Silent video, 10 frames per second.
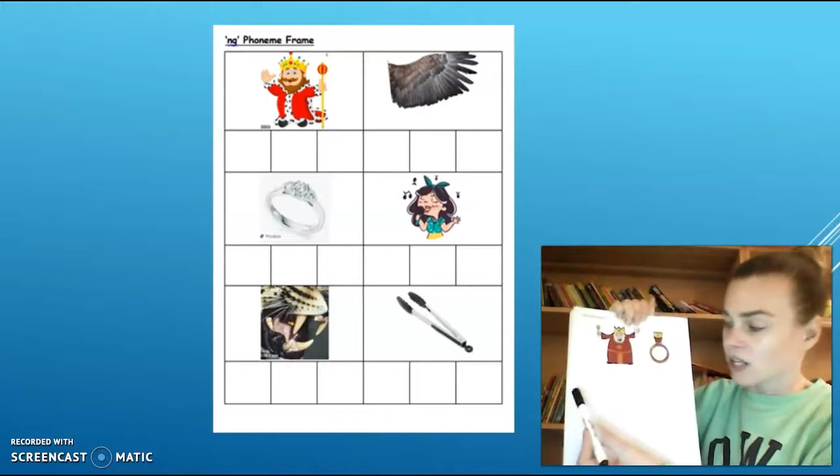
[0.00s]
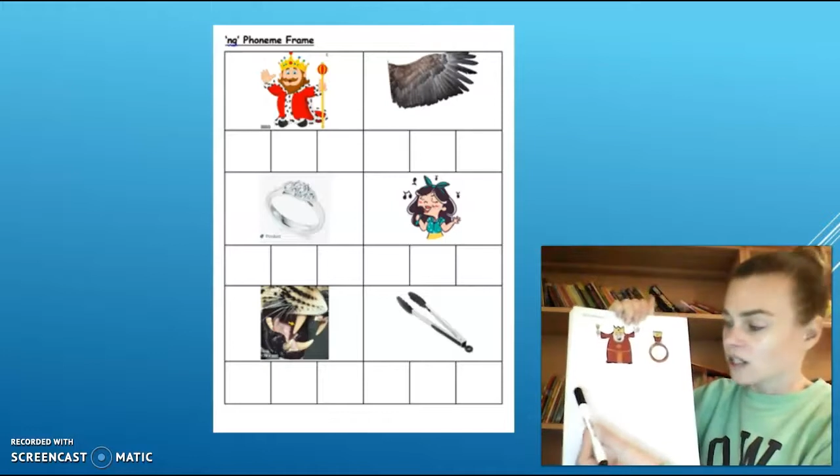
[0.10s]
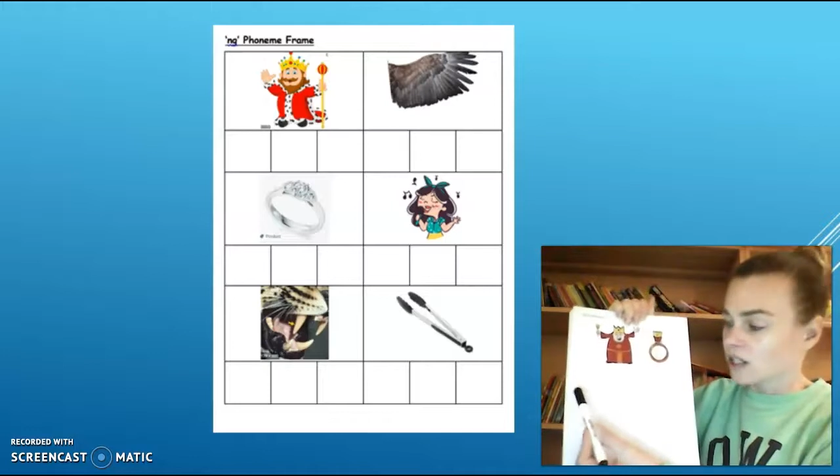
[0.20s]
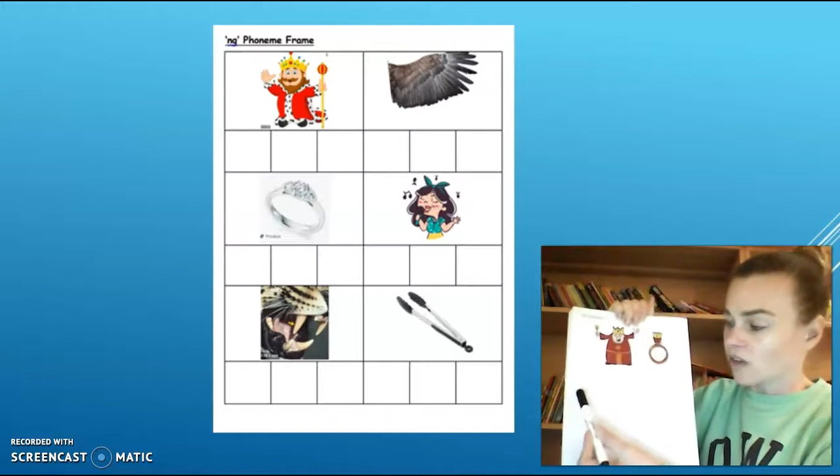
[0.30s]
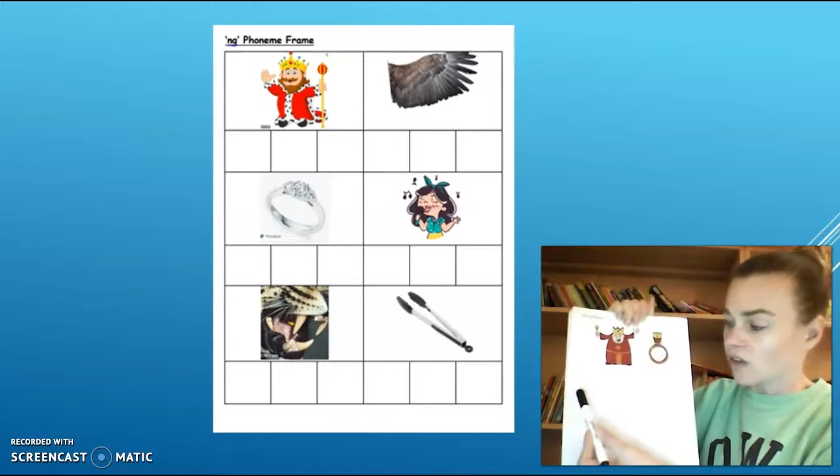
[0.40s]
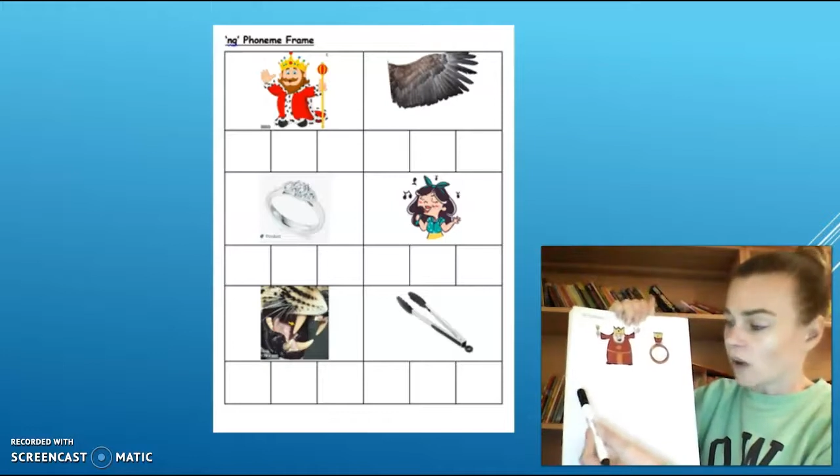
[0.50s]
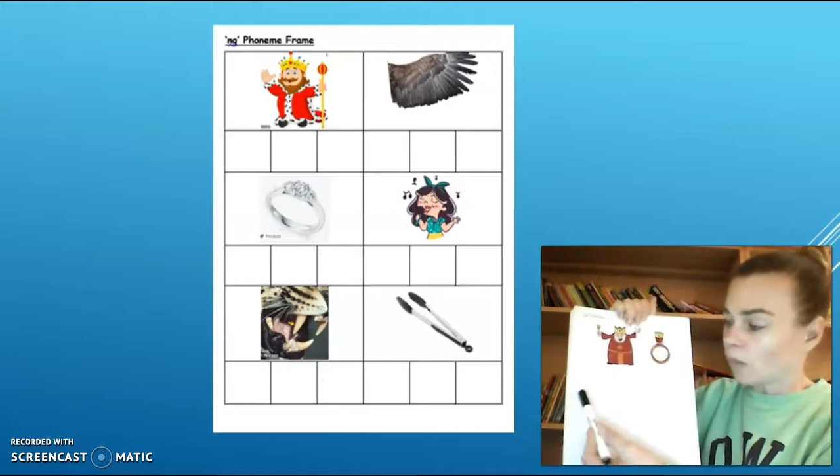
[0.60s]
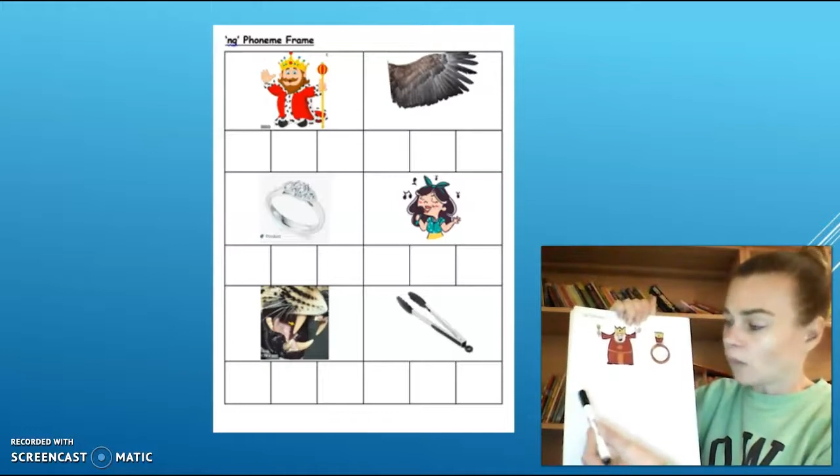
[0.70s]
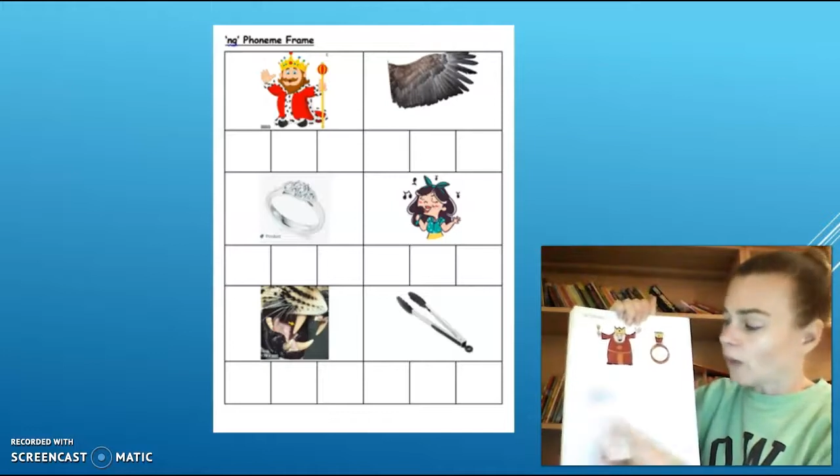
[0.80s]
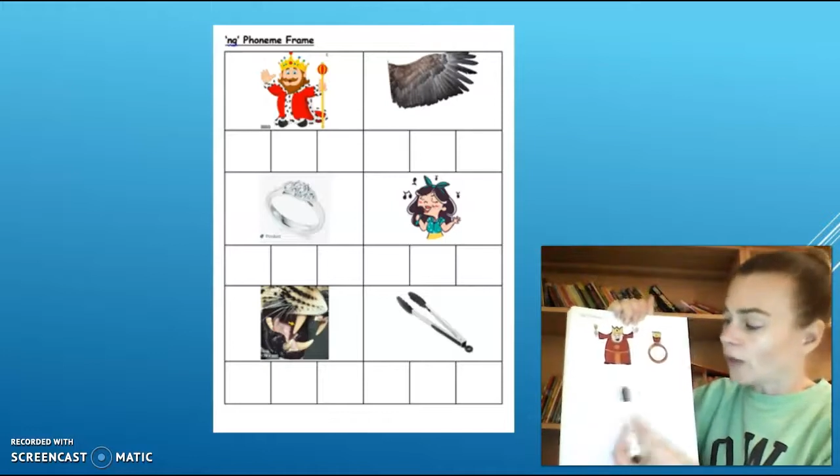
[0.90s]
So you've got
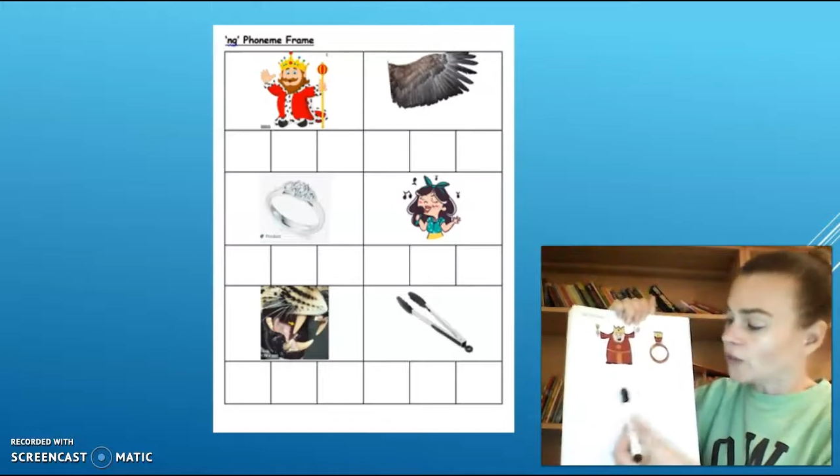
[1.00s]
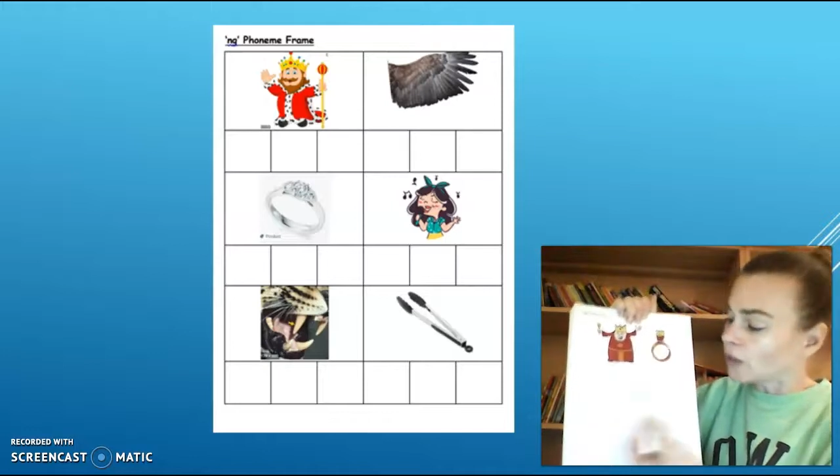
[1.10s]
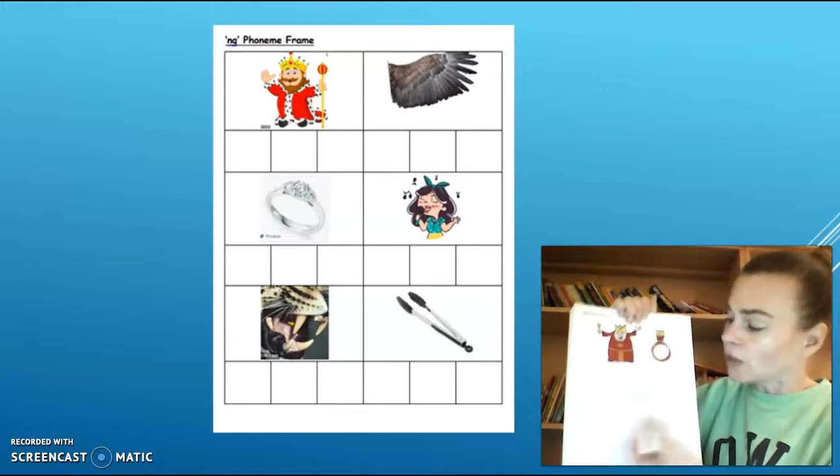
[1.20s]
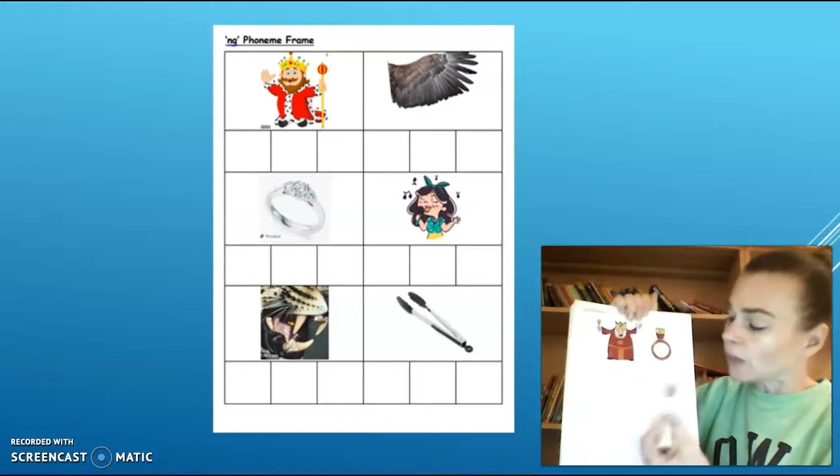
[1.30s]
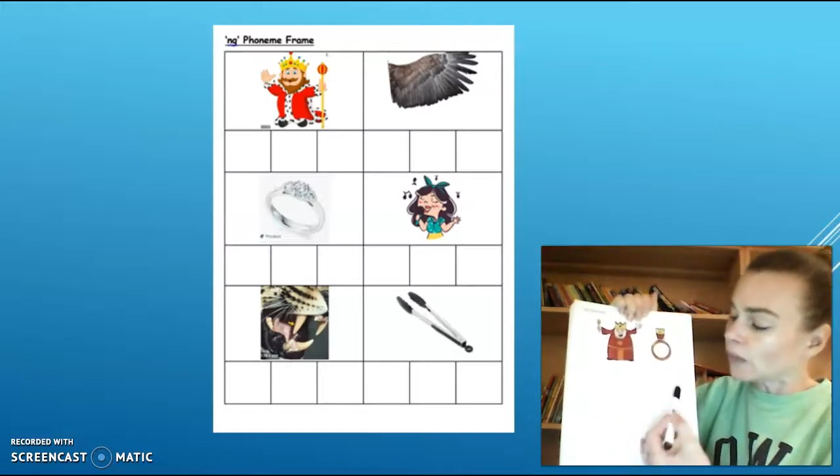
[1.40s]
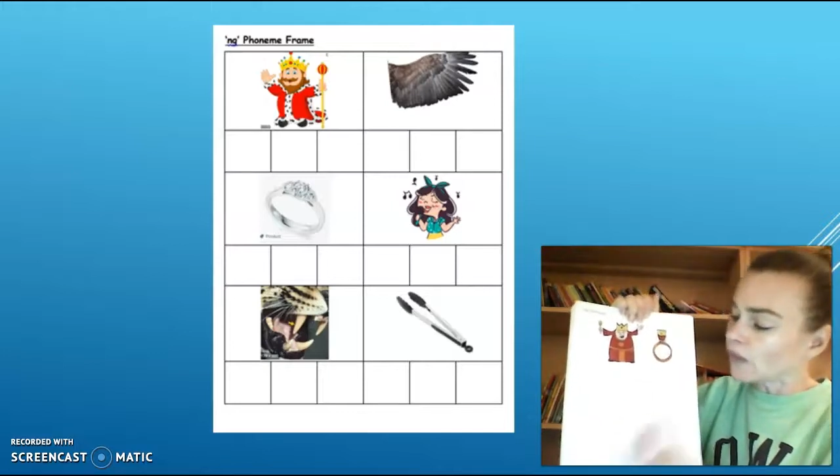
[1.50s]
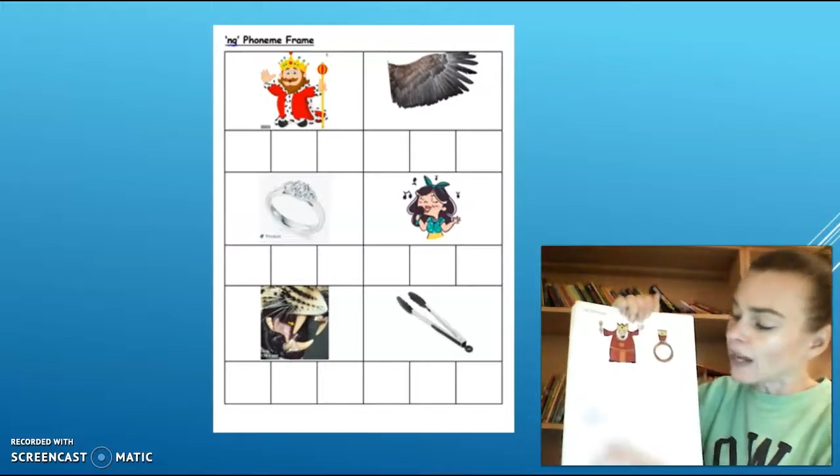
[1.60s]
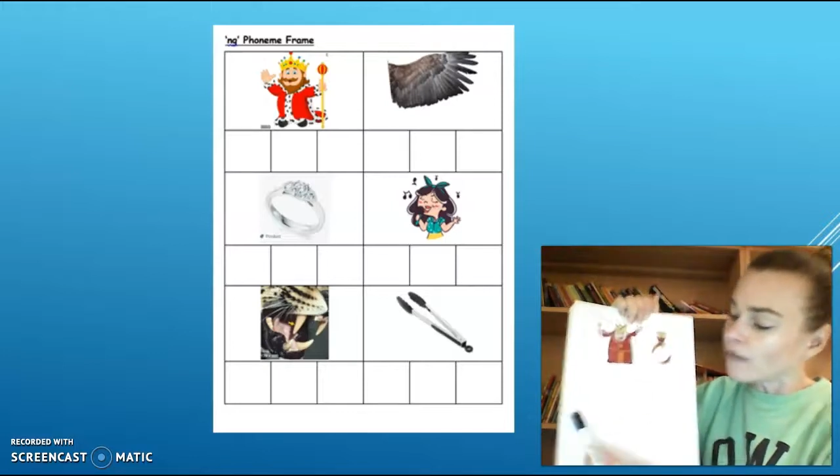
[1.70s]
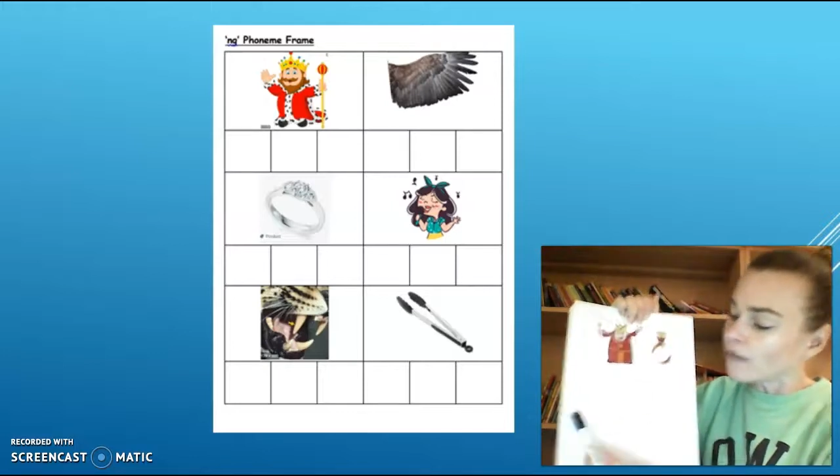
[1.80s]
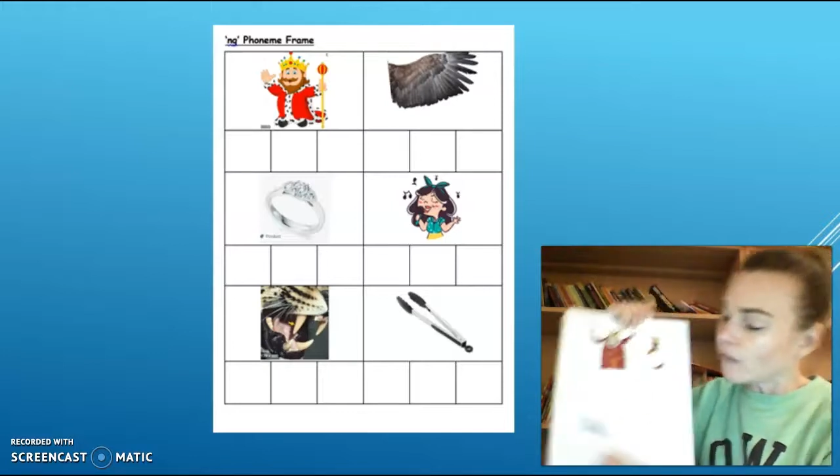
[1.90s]
1, 2,
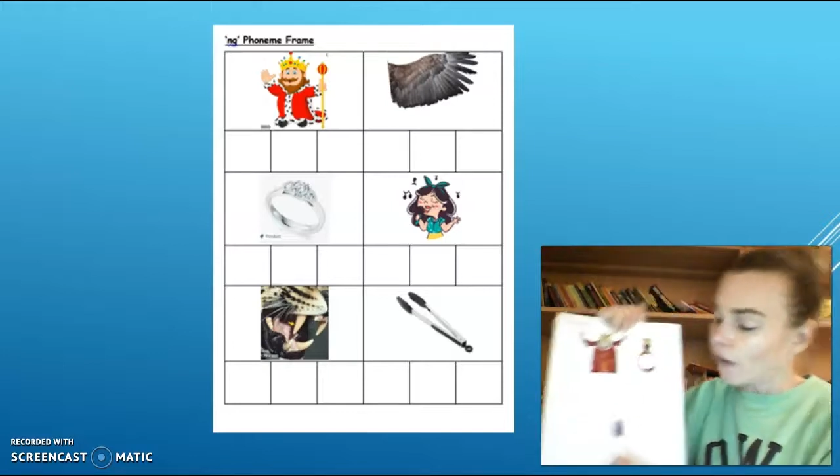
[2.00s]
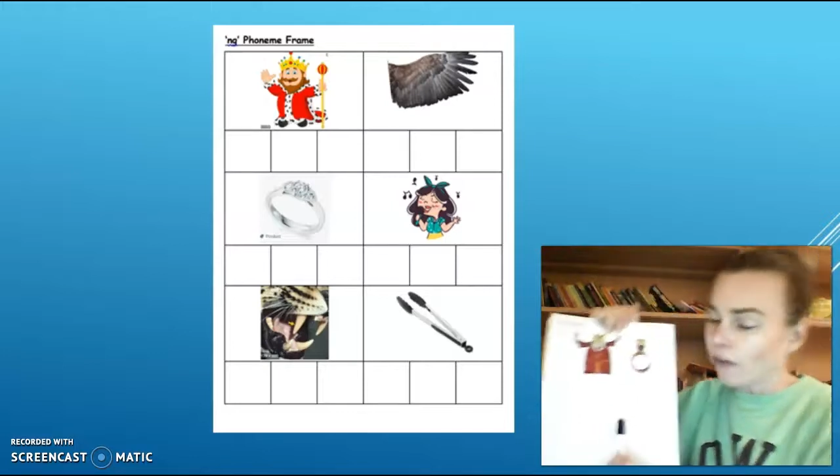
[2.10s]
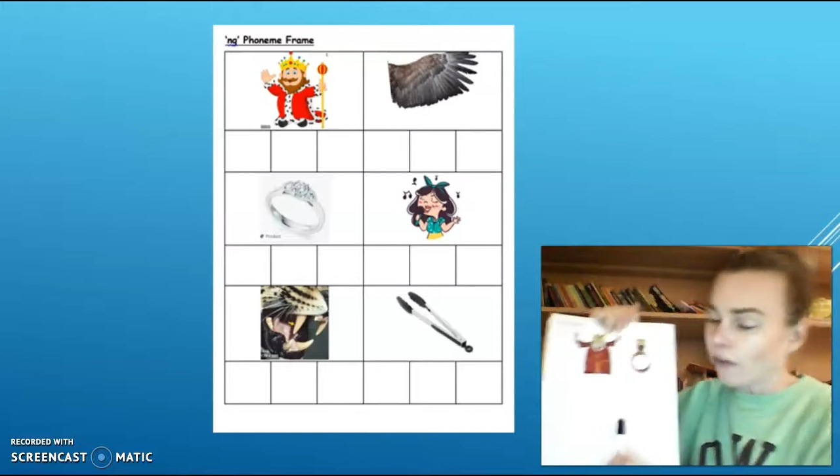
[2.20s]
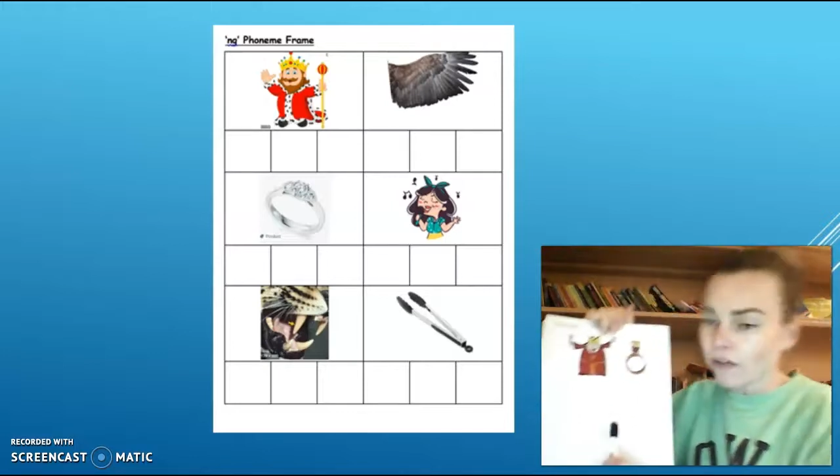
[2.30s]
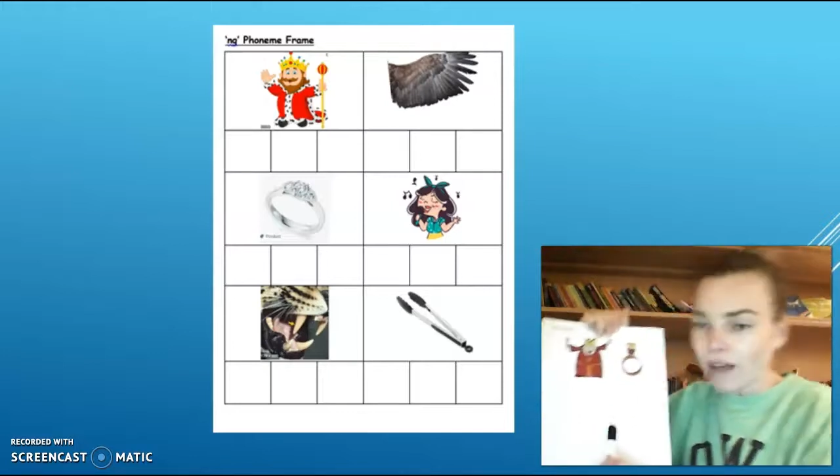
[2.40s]
3, 4, 5